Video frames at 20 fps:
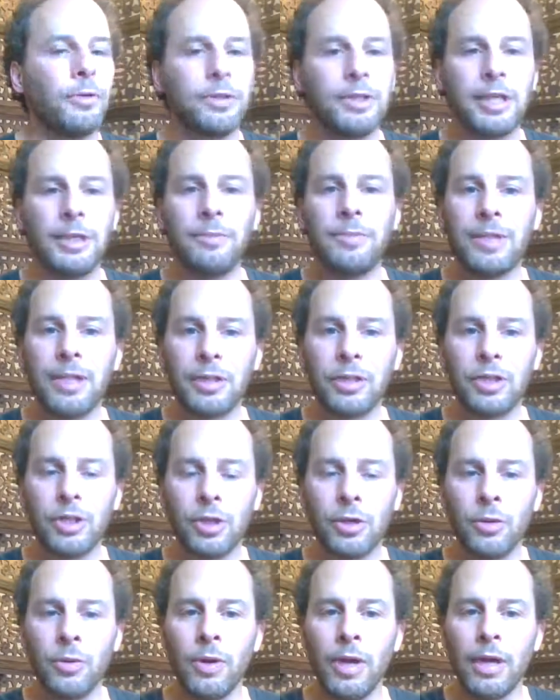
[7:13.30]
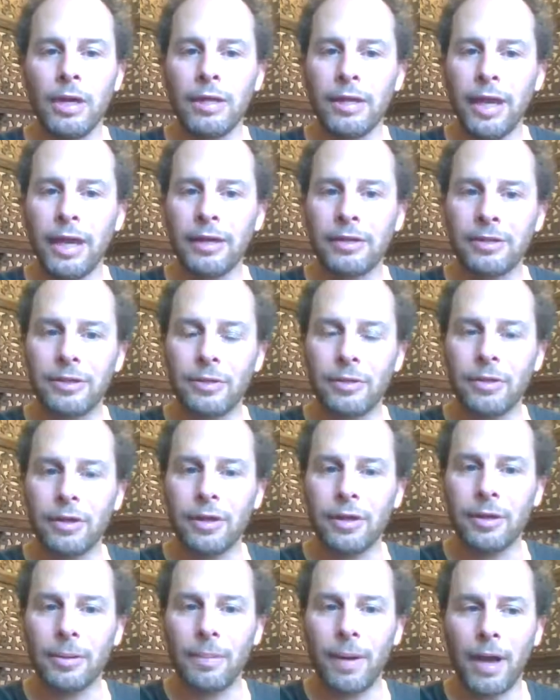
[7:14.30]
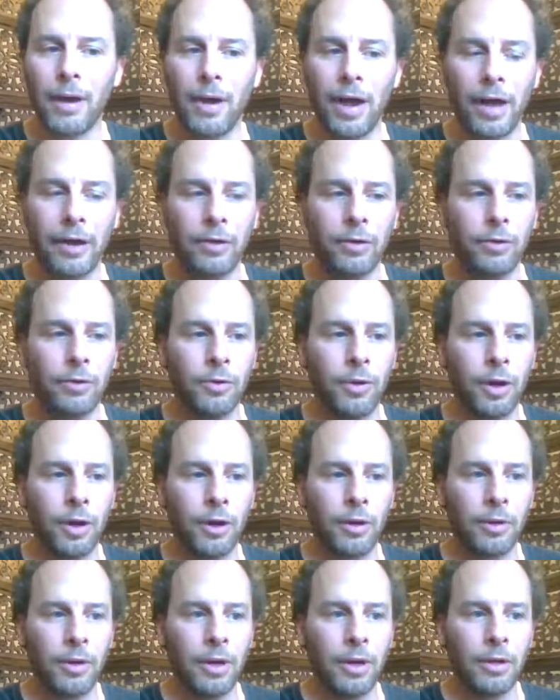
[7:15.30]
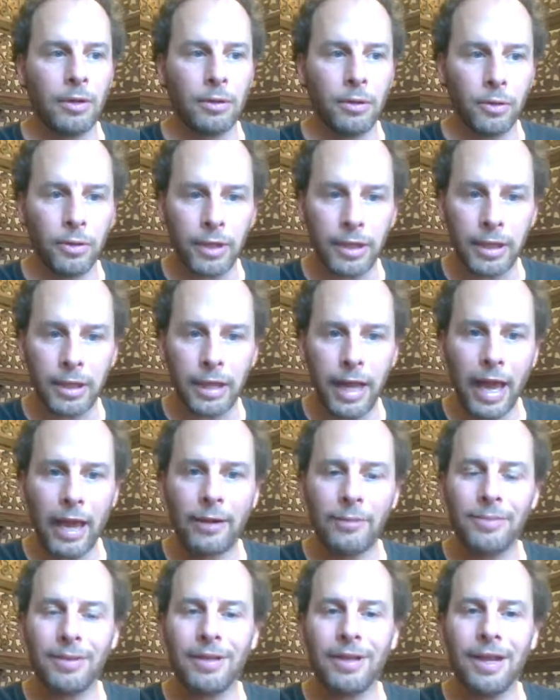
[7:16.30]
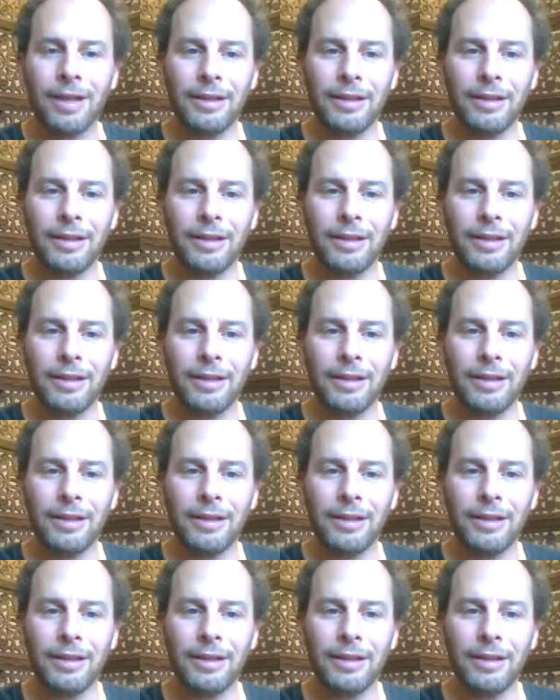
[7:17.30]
deep tissue, yes, you think about how you are learning anatomy,